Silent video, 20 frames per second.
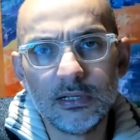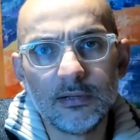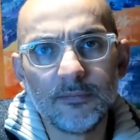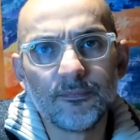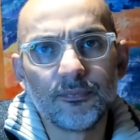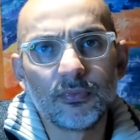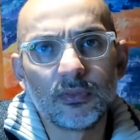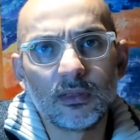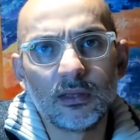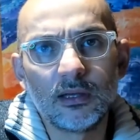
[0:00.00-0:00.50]

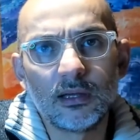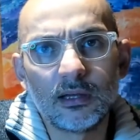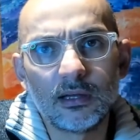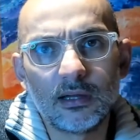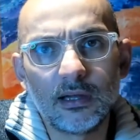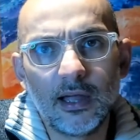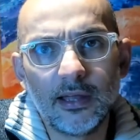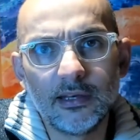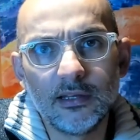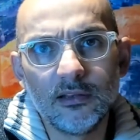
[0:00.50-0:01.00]

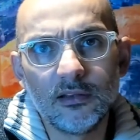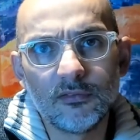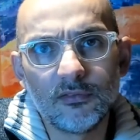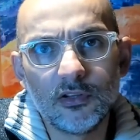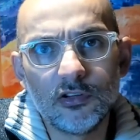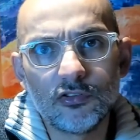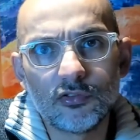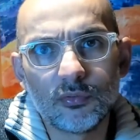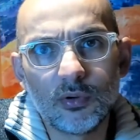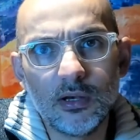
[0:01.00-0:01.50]
an
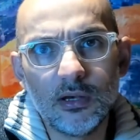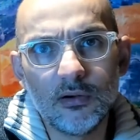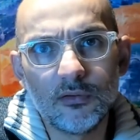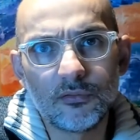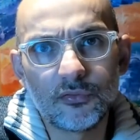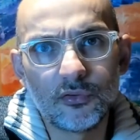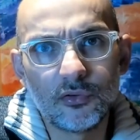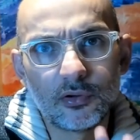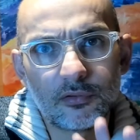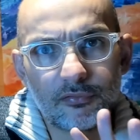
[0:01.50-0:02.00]
individual
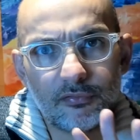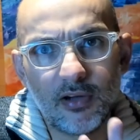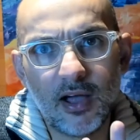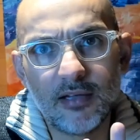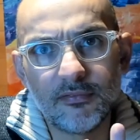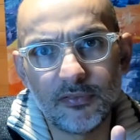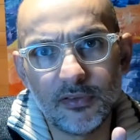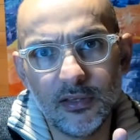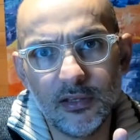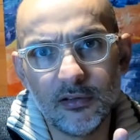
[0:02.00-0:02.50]
for 5
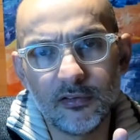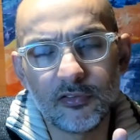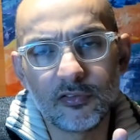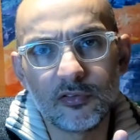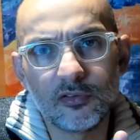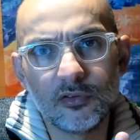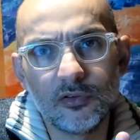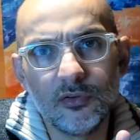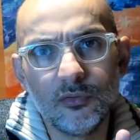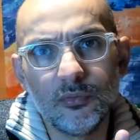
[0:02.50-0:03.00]
years,
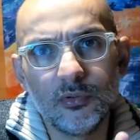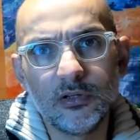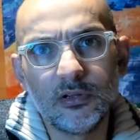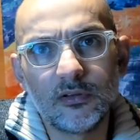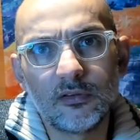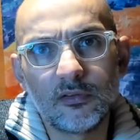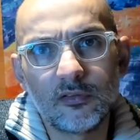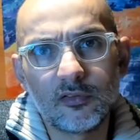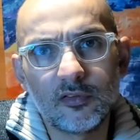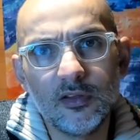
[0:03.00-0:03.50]
you would
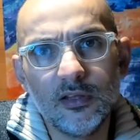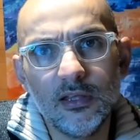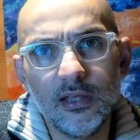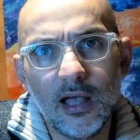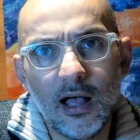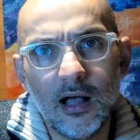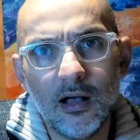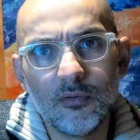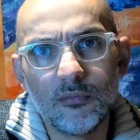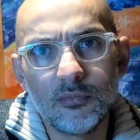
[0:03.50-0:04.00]
see
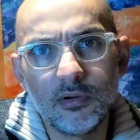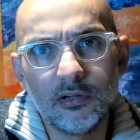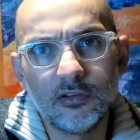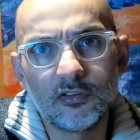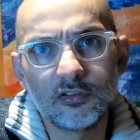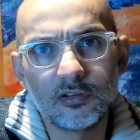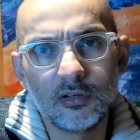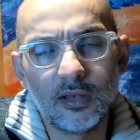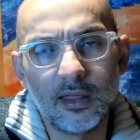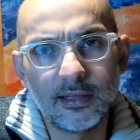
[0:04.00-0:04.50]
how much,
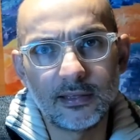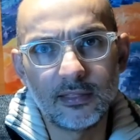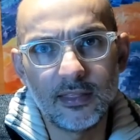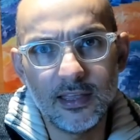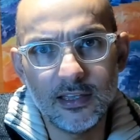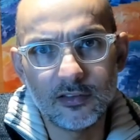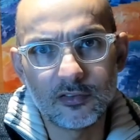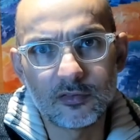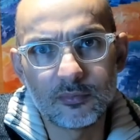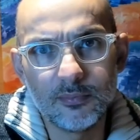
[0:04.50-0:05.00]
like the
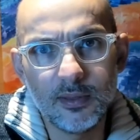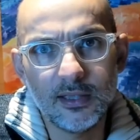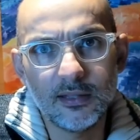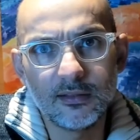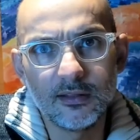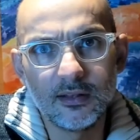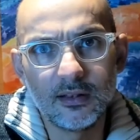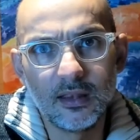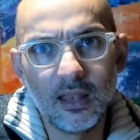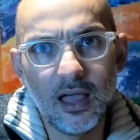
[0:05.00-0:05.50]

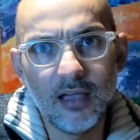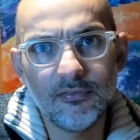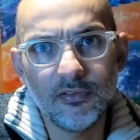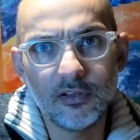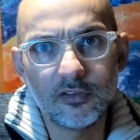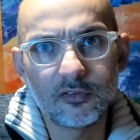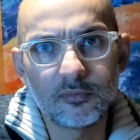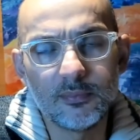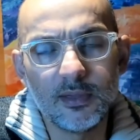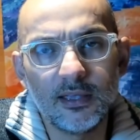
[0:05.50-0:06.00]
expected life
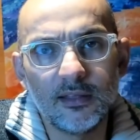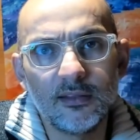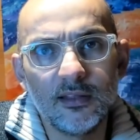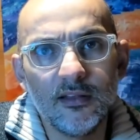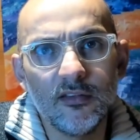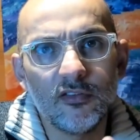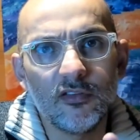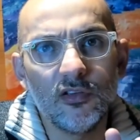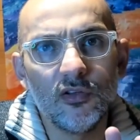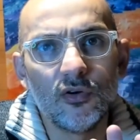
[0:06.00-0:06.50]

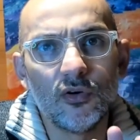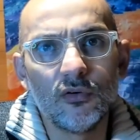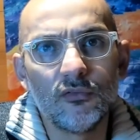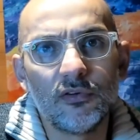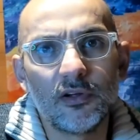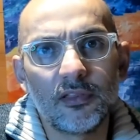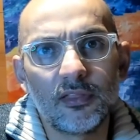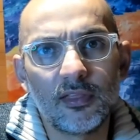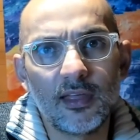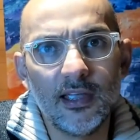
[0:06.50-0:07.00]
expectancy over
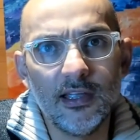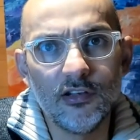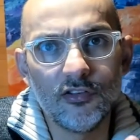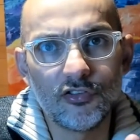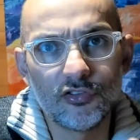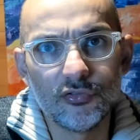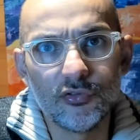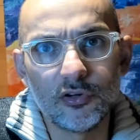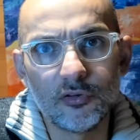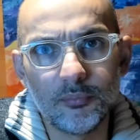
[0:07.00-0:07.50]
the
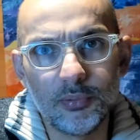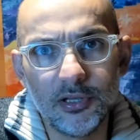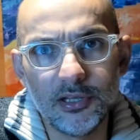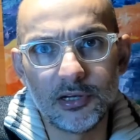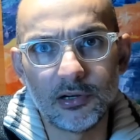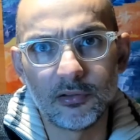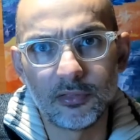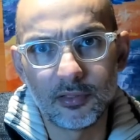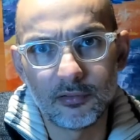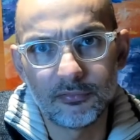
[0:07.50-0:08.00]
insured
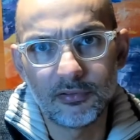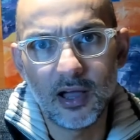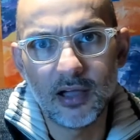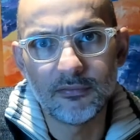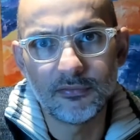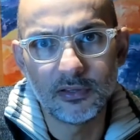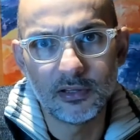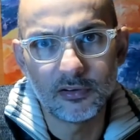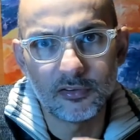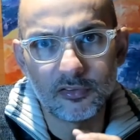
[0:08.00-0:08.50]
period of 5
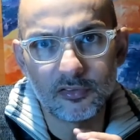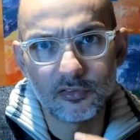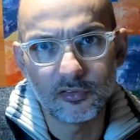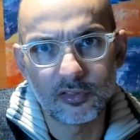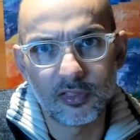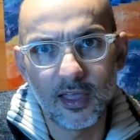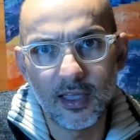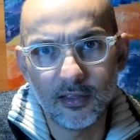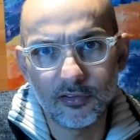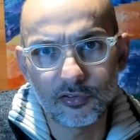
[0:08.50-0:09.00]
years.
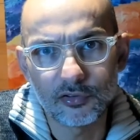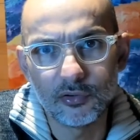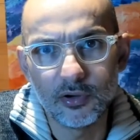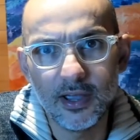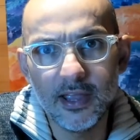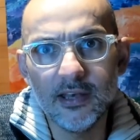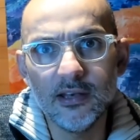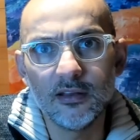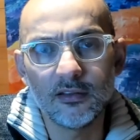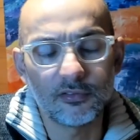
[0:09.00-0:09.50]
So
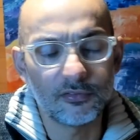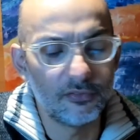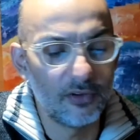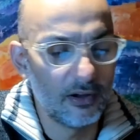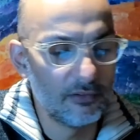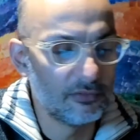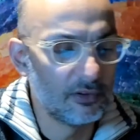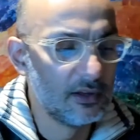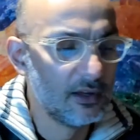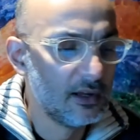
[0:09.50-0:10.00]
n is 5,
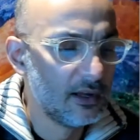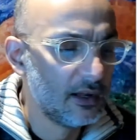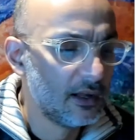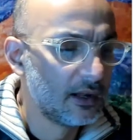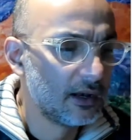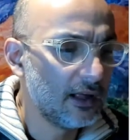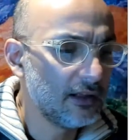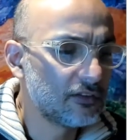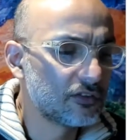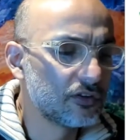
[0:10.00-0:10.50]

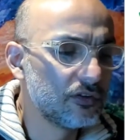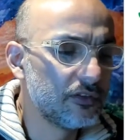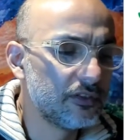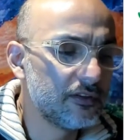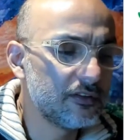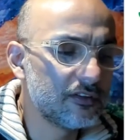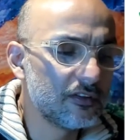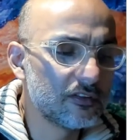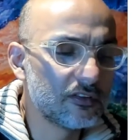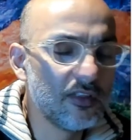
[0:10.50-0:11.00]
right? So this
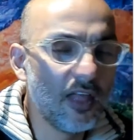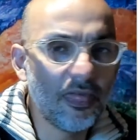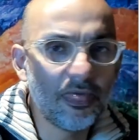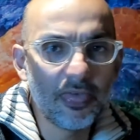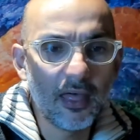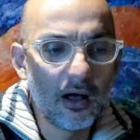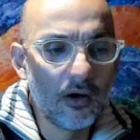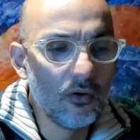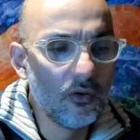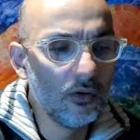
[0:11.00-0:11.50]
is not the
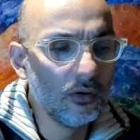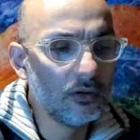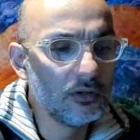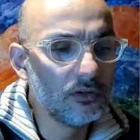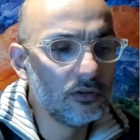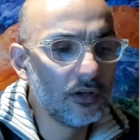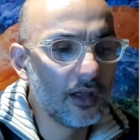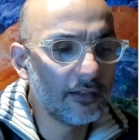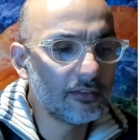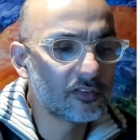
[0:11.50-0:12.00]
whole, you
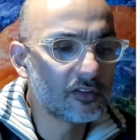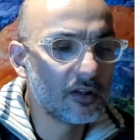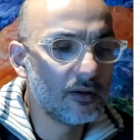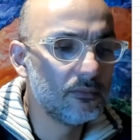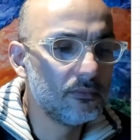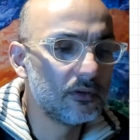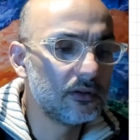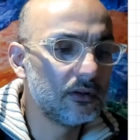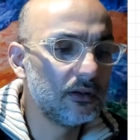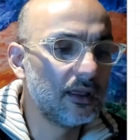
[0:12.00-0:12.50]
not sum,
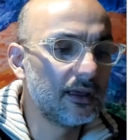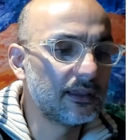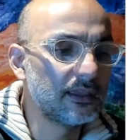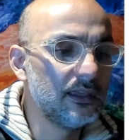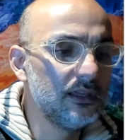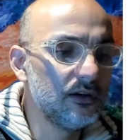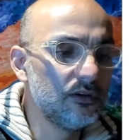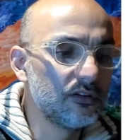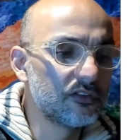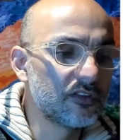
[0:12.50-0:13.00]
like here
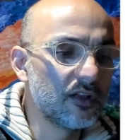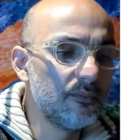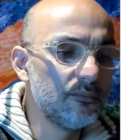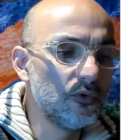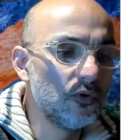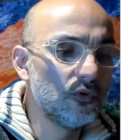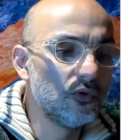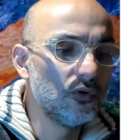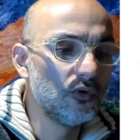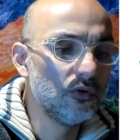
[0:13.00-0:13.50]
you sum
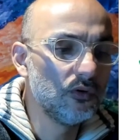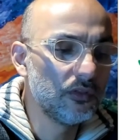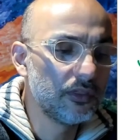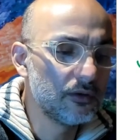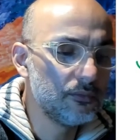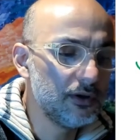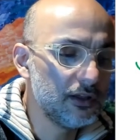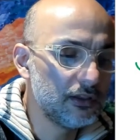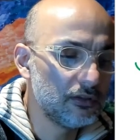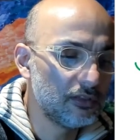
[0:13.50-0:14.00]
all the way
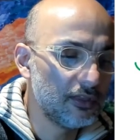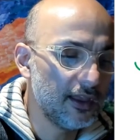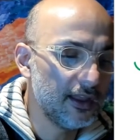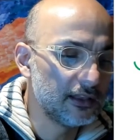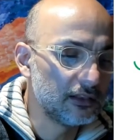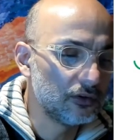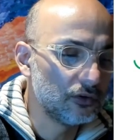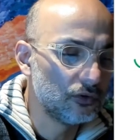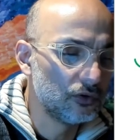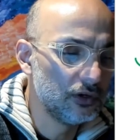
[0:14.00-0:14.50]
to the end,
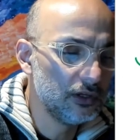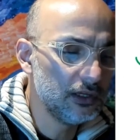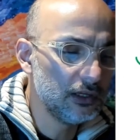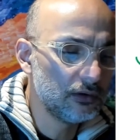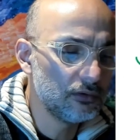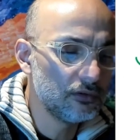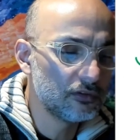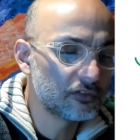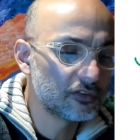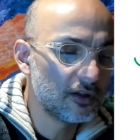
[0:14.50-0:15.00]
or here you
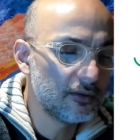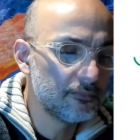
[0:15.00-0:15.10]
sum